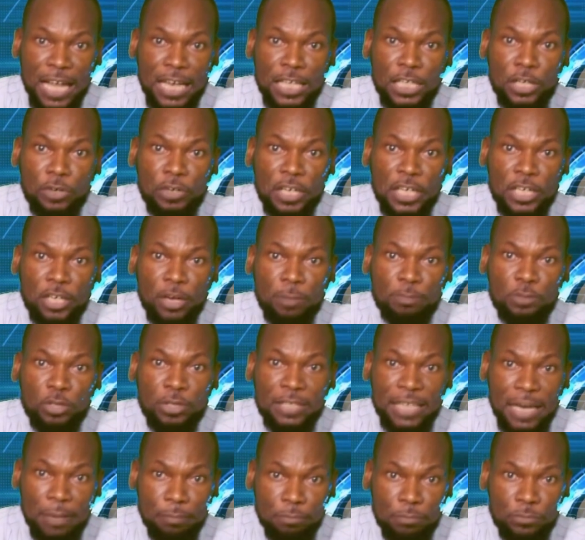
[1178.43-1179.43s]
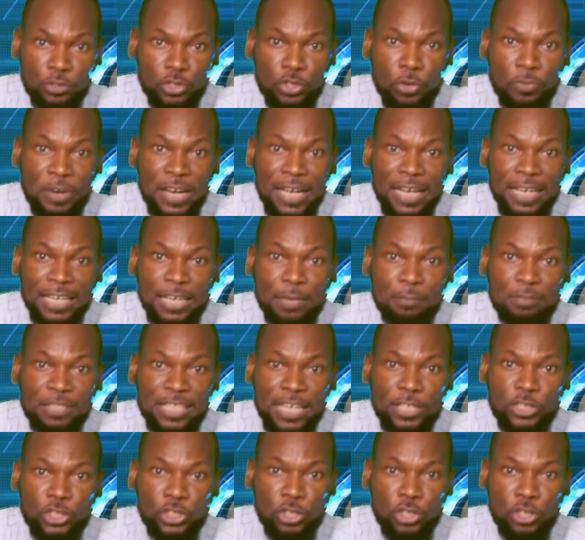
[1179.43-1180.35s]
are looking up to them to reclaim their